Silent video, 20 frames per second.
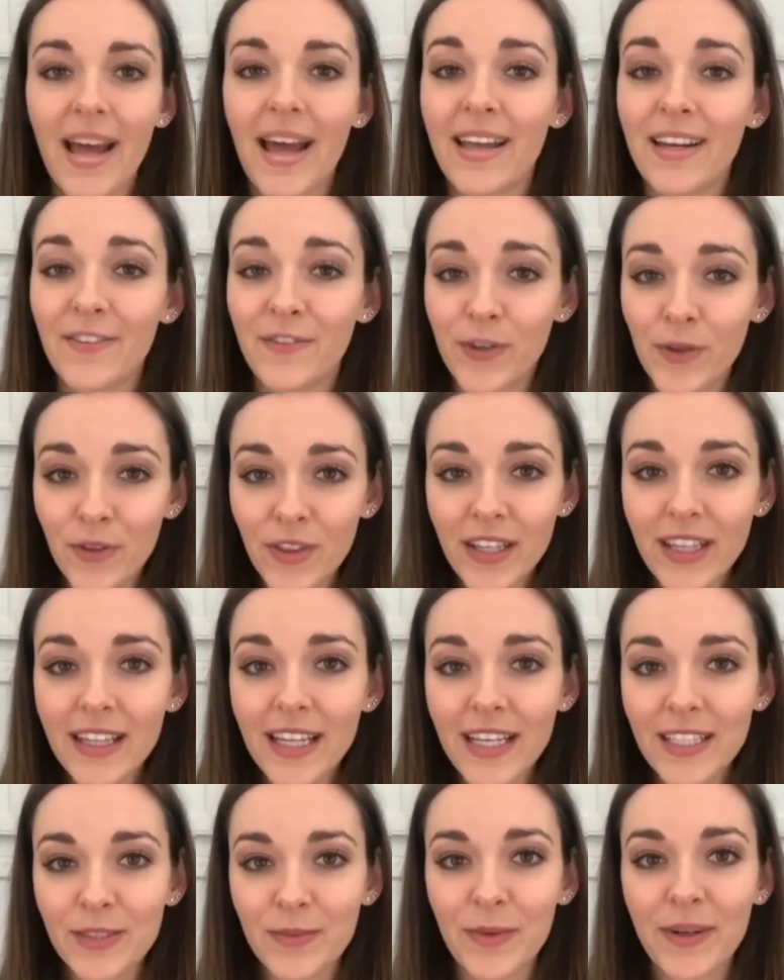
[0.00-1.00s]
And if you think
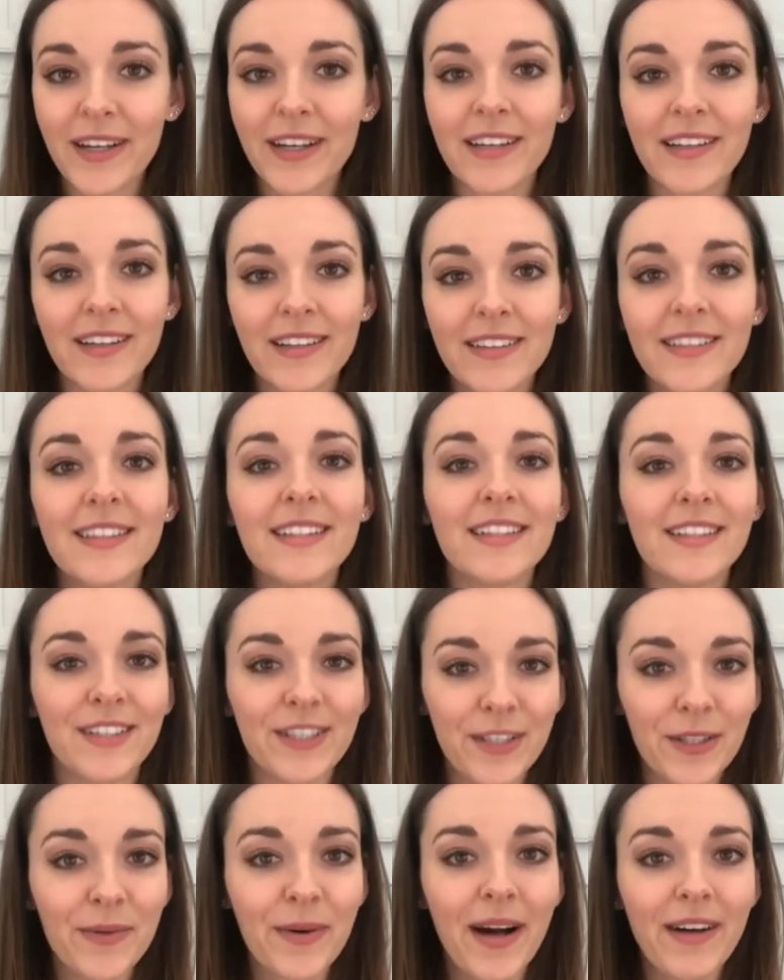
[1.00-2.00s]
that's weird,
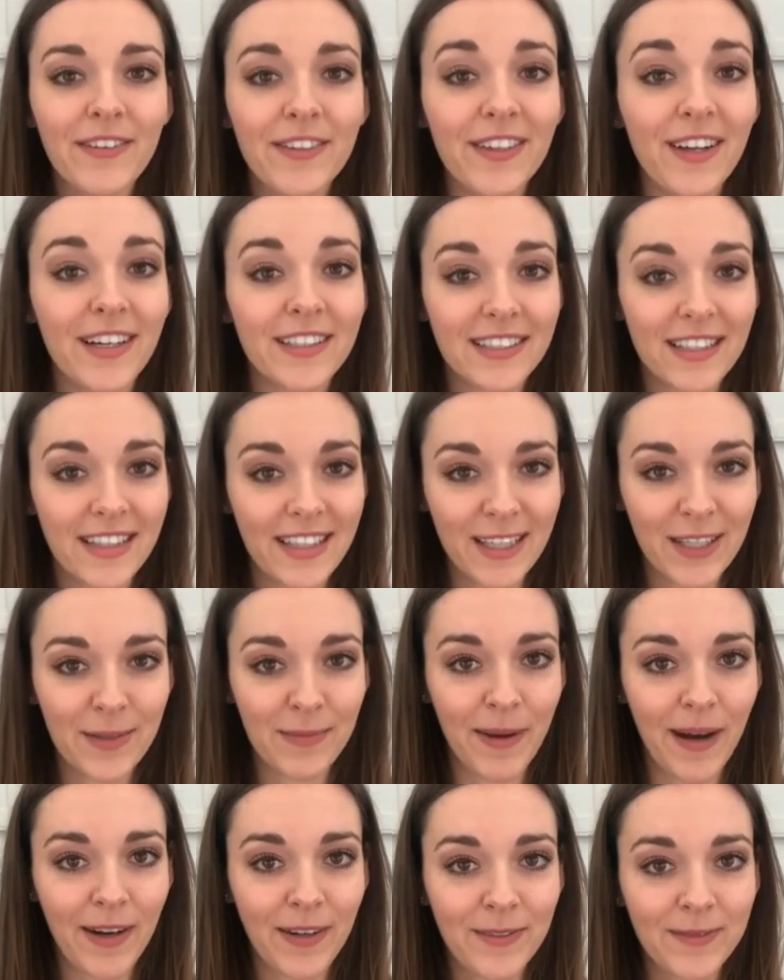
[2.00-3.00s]
you have a lot to think
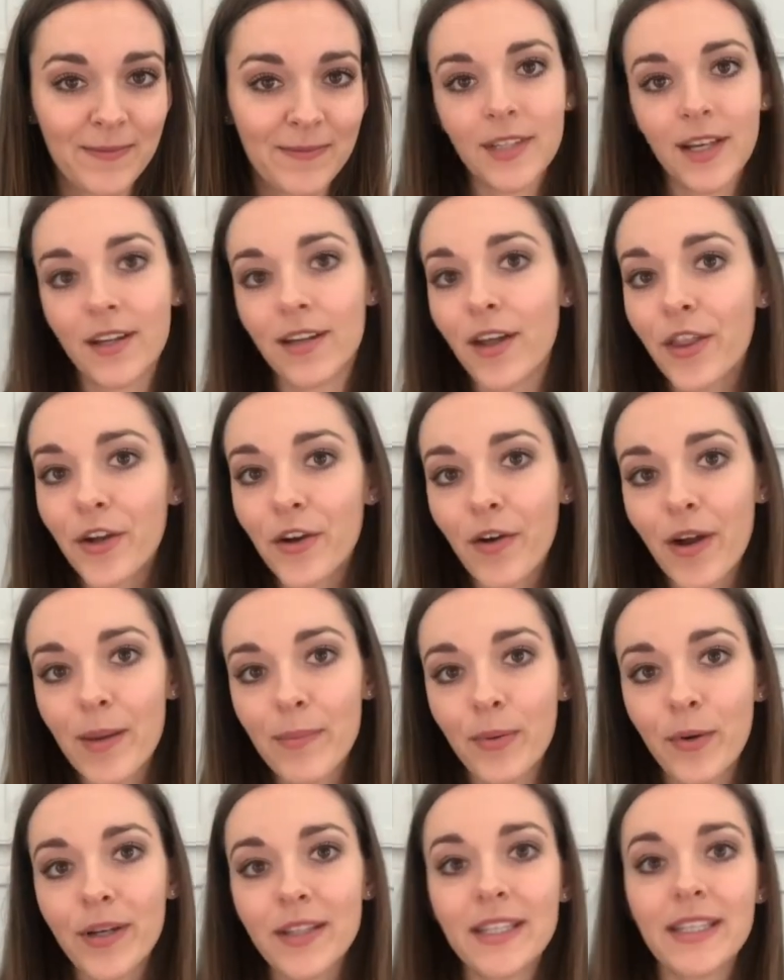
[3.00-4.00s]
about. Another
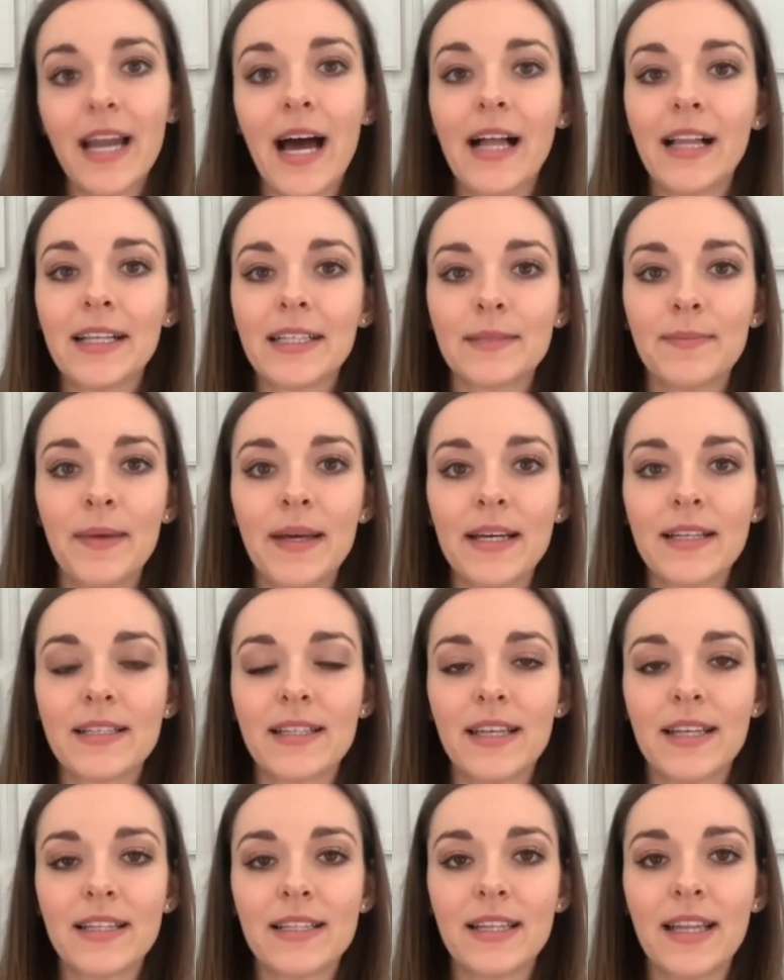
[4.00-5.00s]
great point that Alex makes
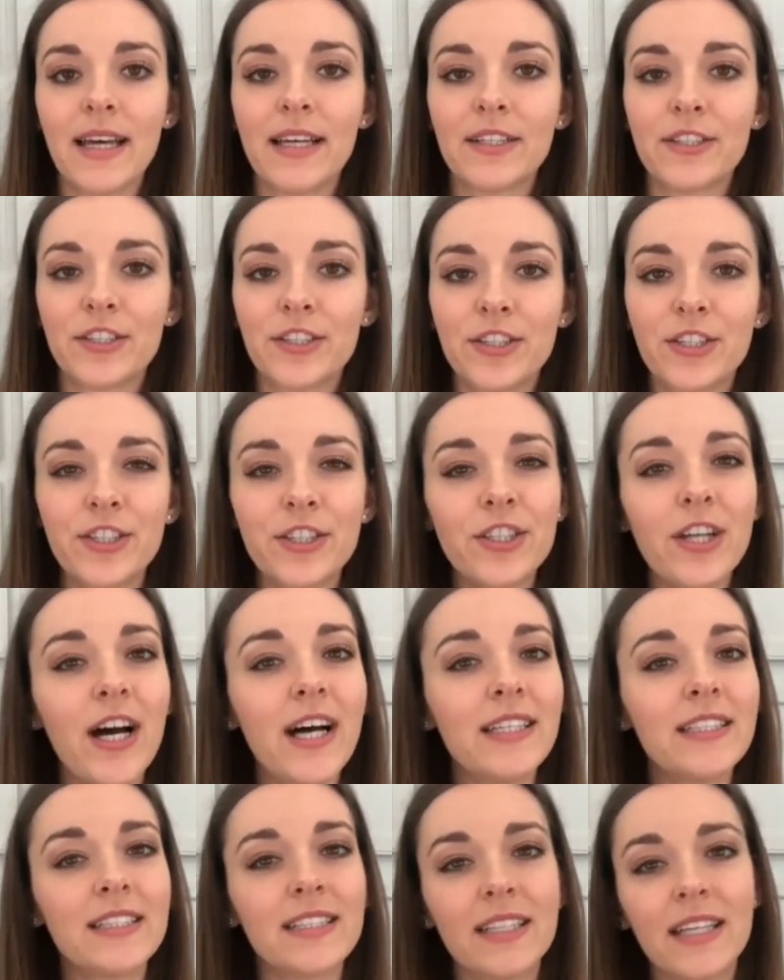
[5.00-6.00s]
is that
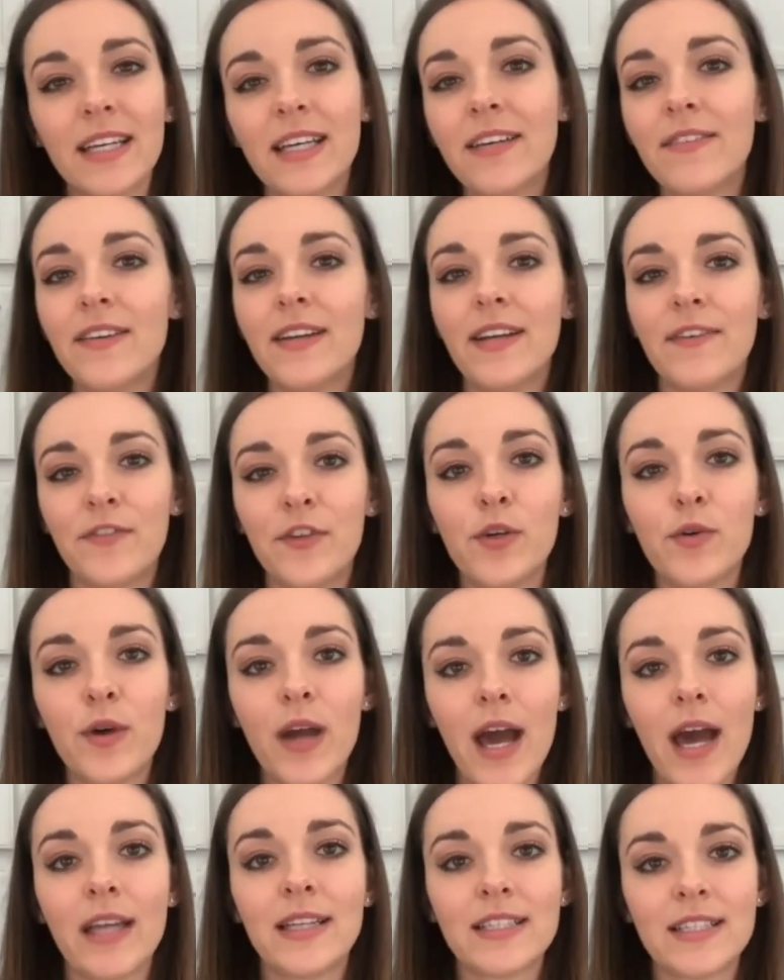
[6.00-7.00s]
just even if you
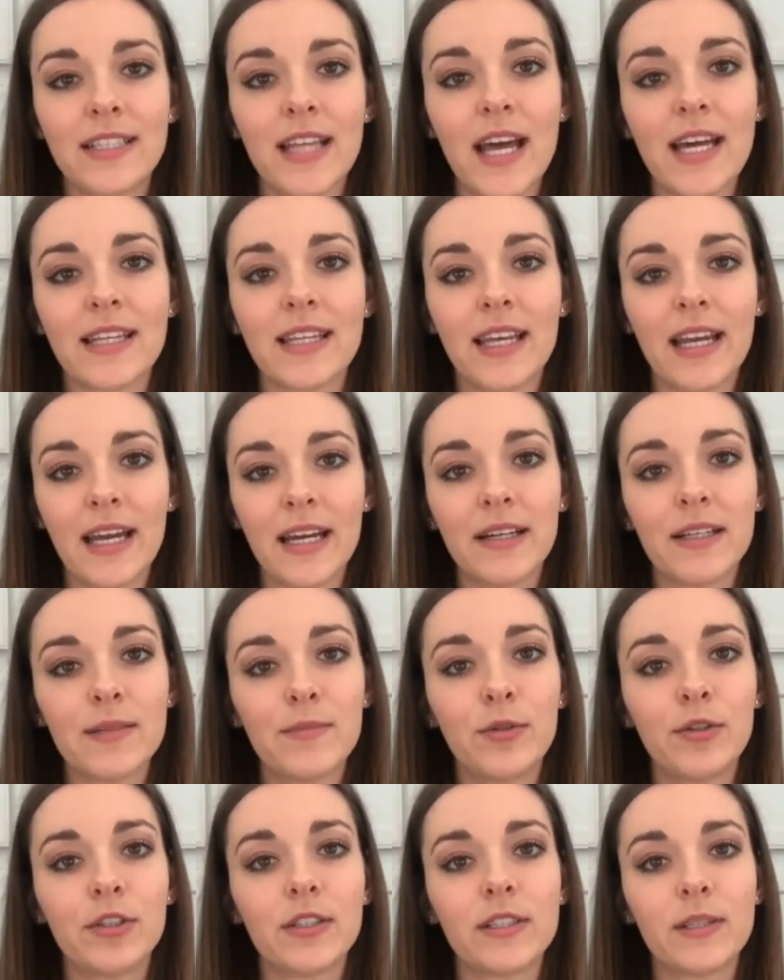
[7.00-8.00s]
can say that
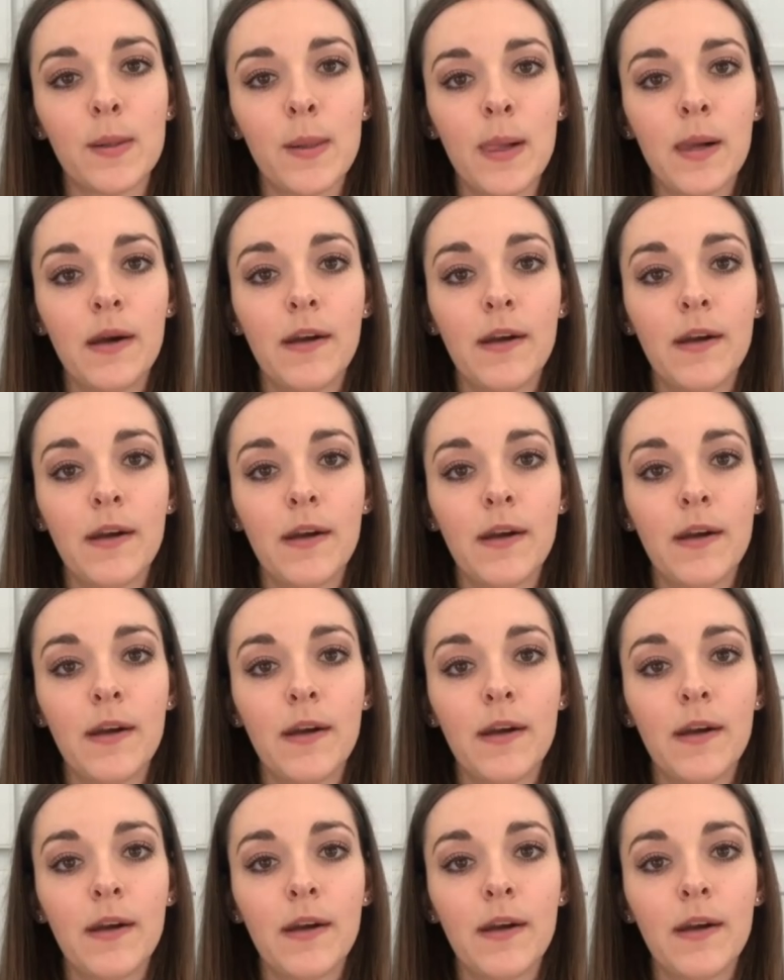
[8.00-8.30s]
animals